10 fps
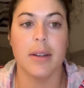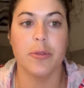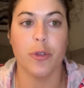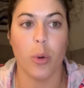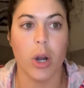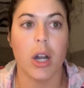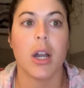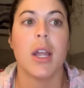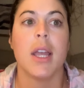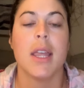for
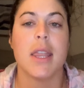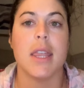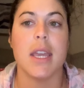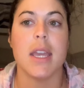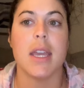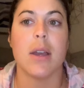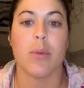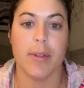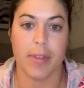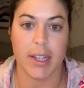the
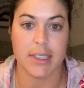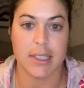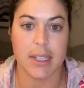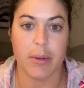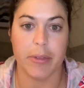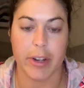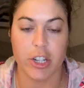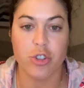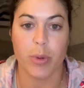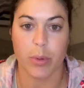reflexes, I would
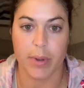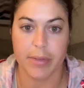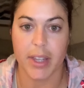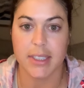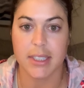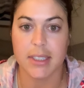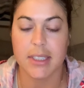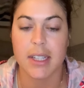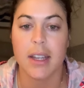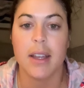finish with the reflexes.